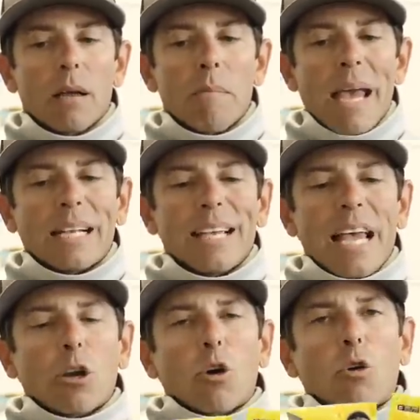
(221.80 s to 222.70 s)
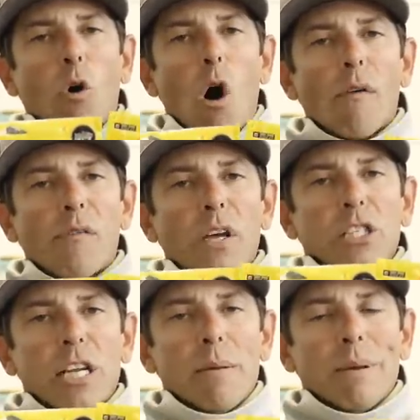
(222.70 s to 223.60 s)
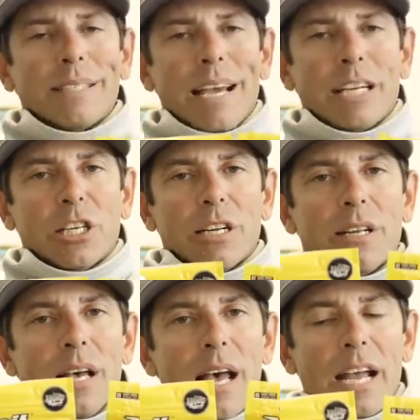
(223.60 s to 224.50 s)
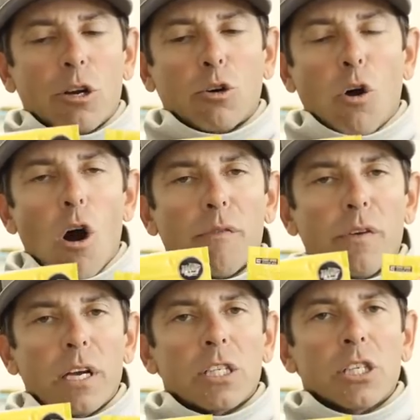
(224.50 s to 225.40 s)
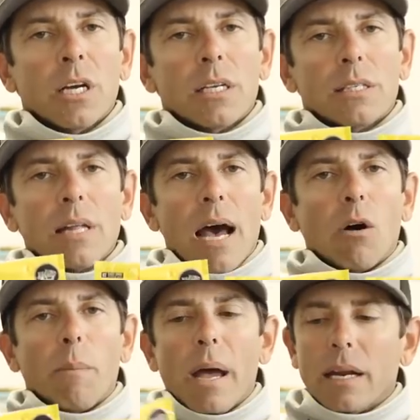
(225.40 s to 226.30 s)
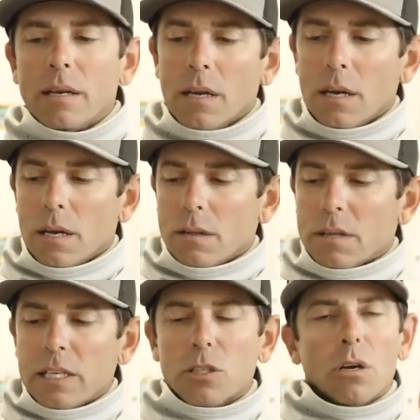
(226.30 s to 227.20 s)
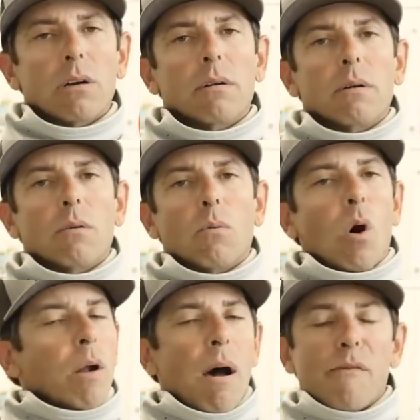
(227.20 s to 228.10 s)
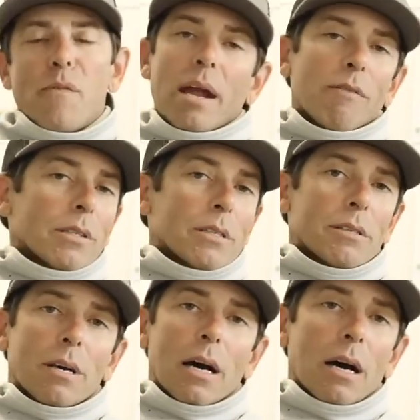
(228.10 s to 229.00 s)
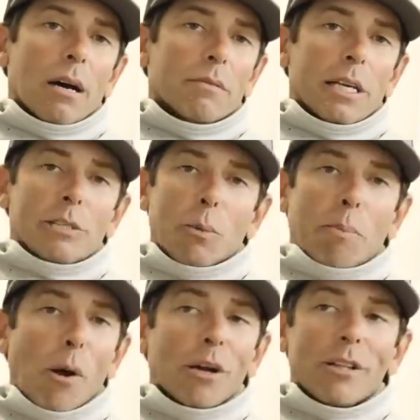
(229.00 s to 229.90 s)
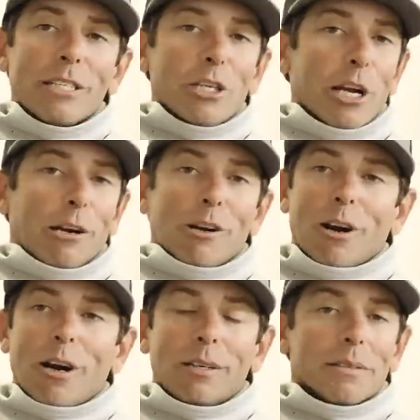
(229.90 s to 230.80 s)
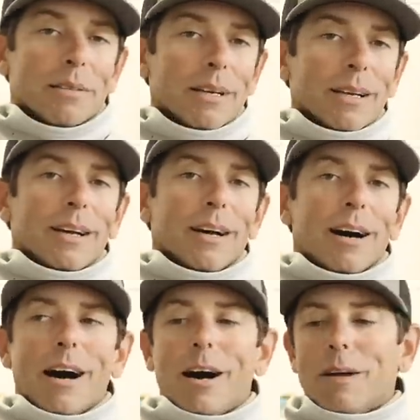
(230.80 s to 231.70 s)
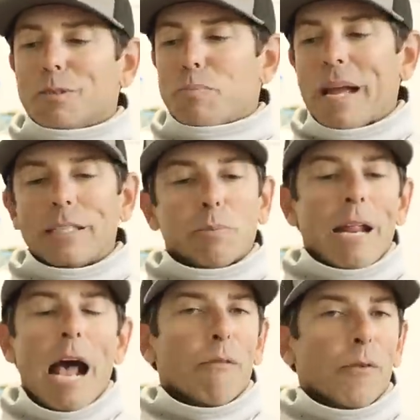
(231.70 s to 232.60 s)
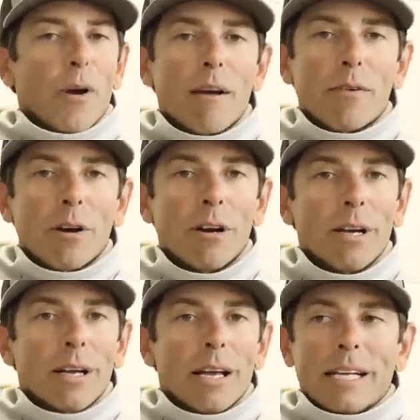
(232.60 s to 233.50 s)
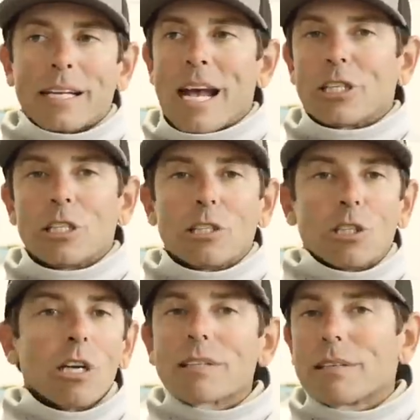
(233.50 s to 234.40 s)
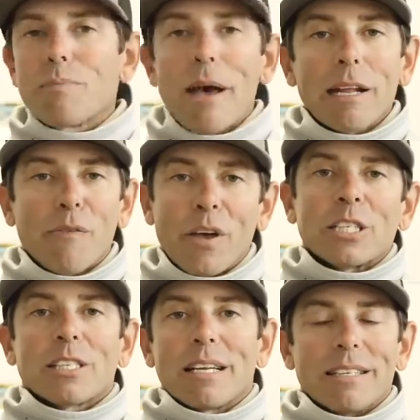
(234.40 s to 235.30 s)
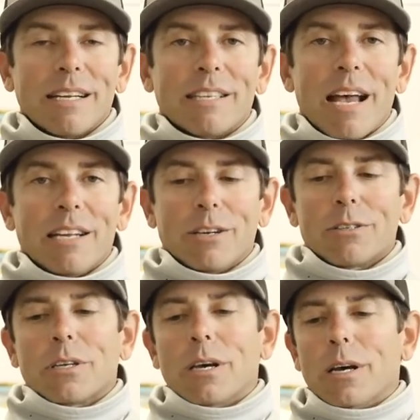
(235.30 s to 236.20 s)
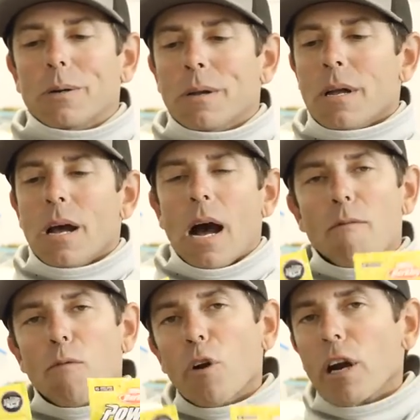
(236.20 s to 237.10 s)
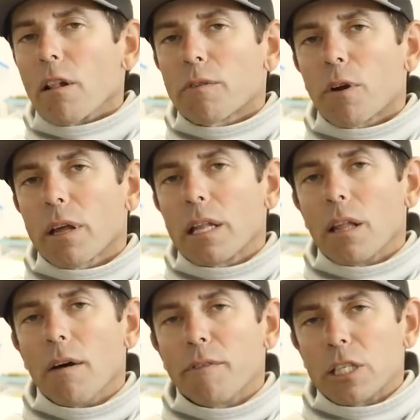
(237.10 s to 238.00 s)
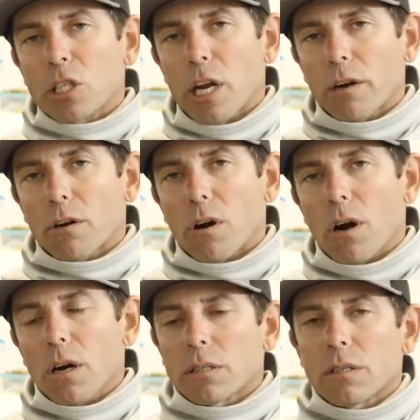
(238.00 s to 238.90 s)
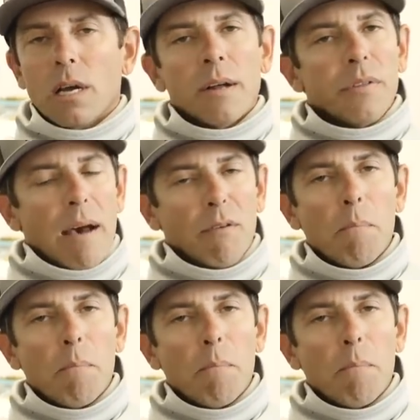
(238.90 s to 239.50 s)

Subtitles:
makes a crawfish imitation, a crawfish style bait. These are one of my favorites. These are Berkeley Chicken Craws. Its bait's been out forever. It catches just as many fish as it did 10 years ago. I really, really love these chigger craws. They have a